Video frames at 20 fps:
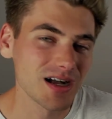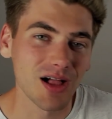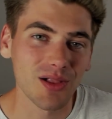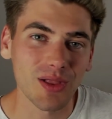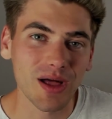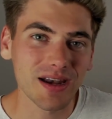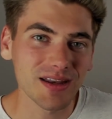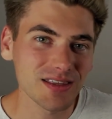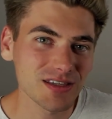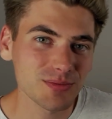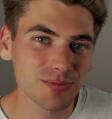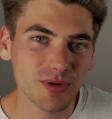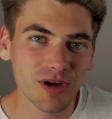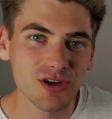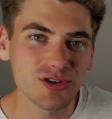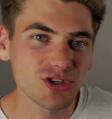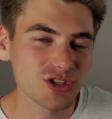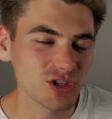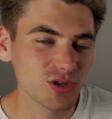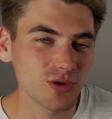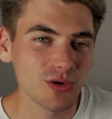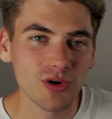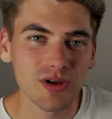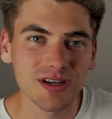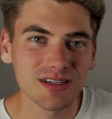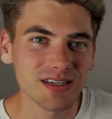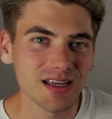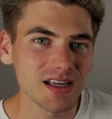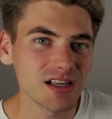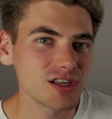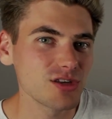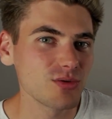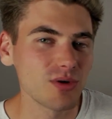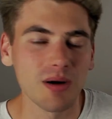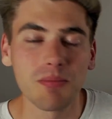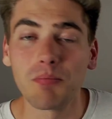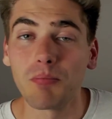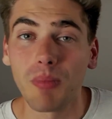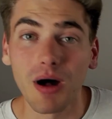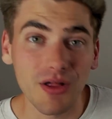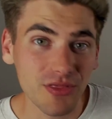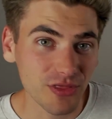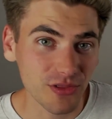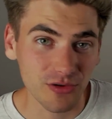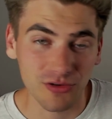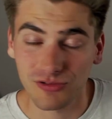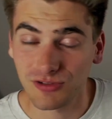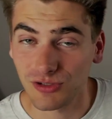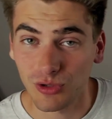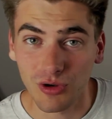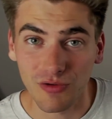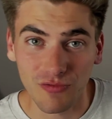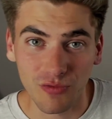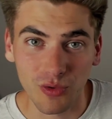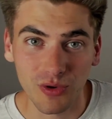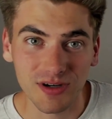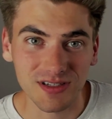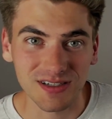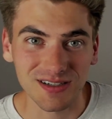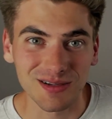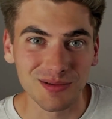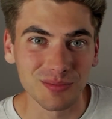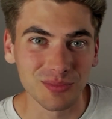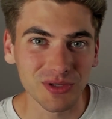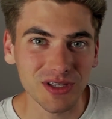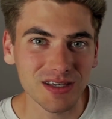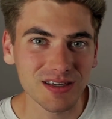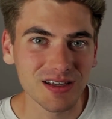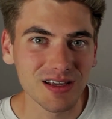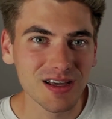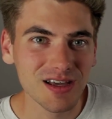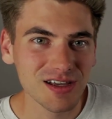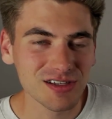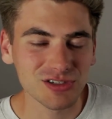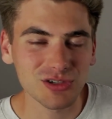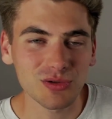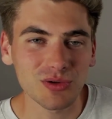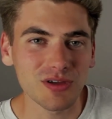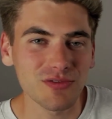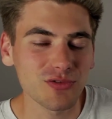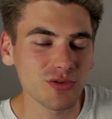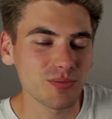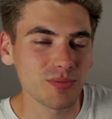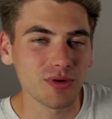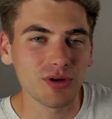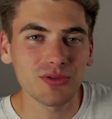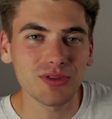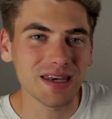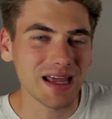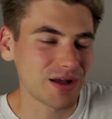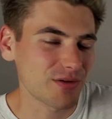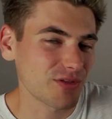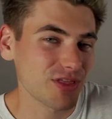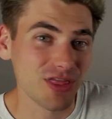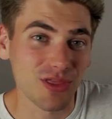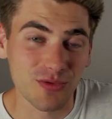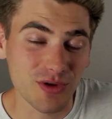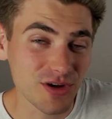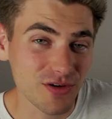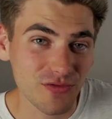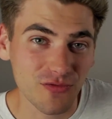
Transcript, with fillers: A lot of these projects are going to take you a month or so of work to complete. So if you're building out 3 or